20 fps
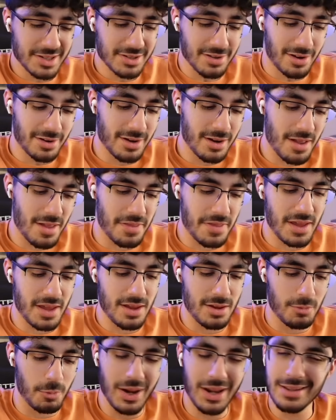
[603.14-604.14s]
on
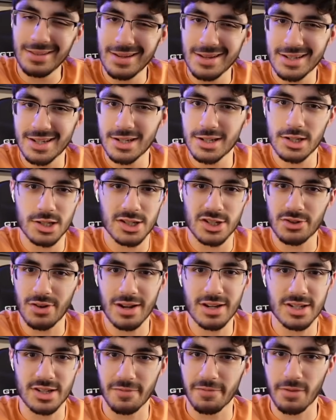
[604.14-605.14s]
the weaknesses and
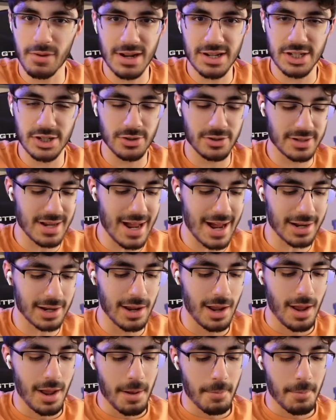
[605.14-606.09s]
strengths of the rest of your deck.